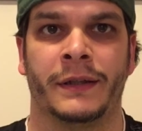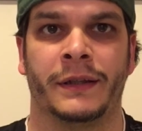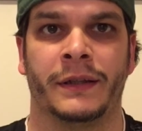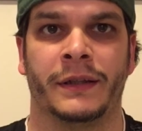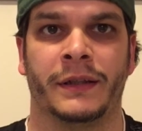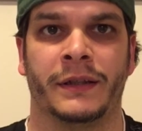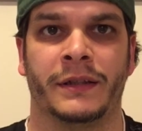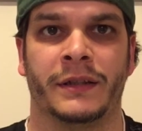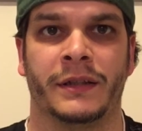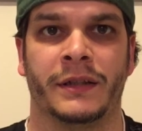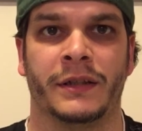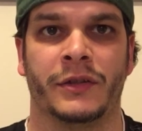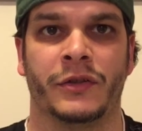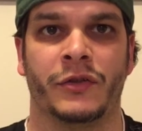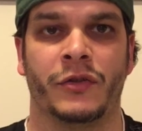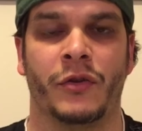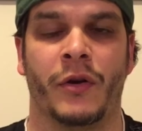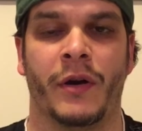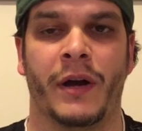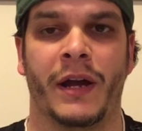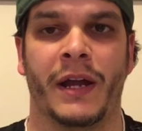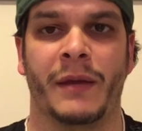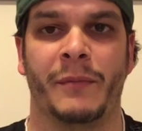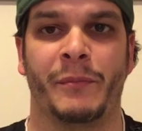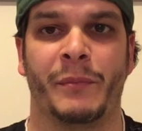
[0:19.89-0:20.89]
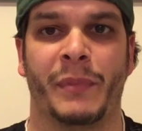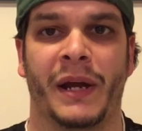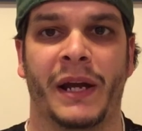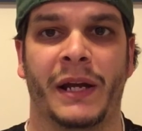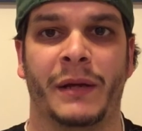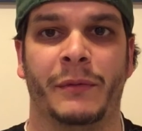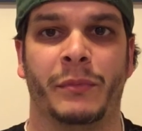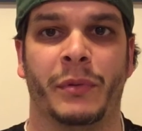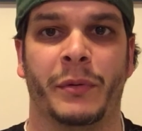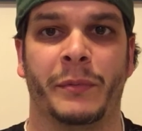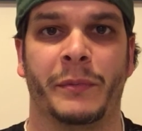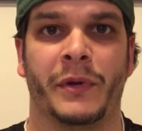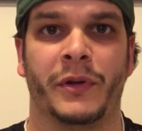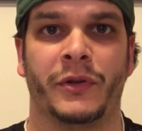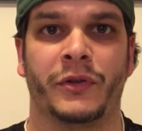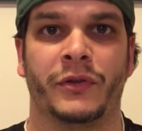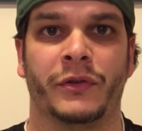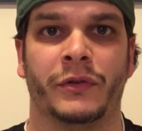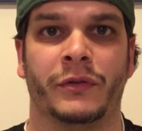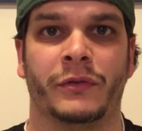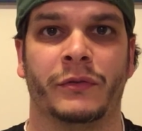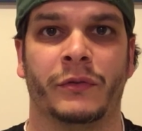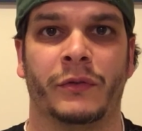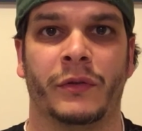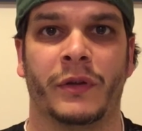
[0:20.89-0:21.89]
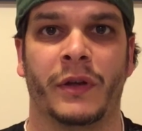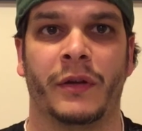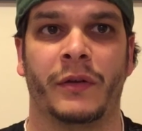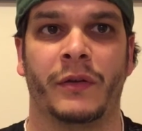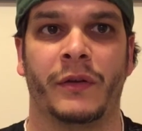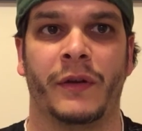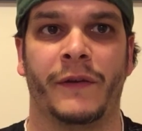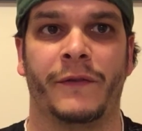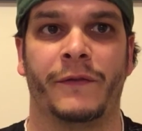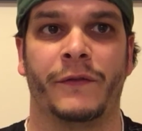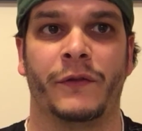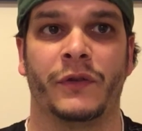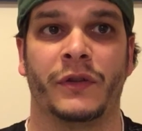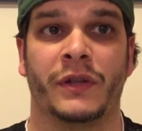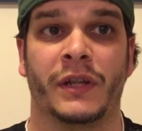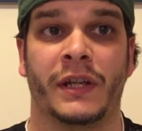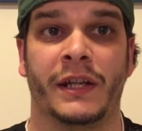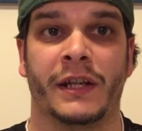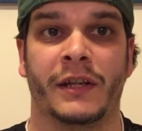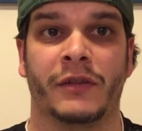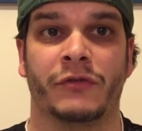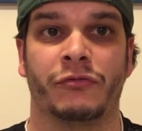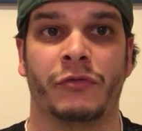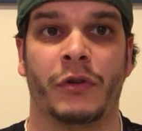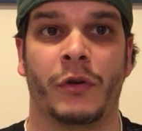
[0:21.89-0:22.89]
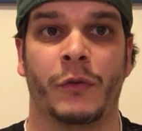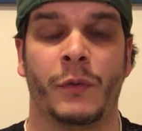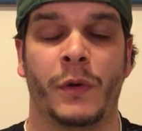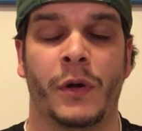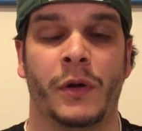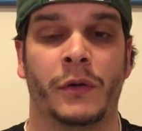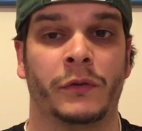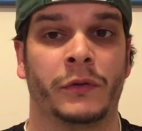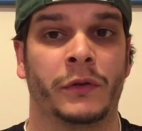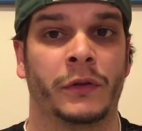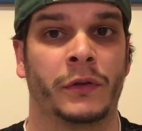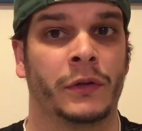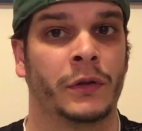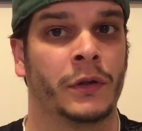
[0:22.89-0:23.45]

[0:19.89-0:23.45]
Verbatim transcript: This is not a paid promotion, although if you see this, Roll World,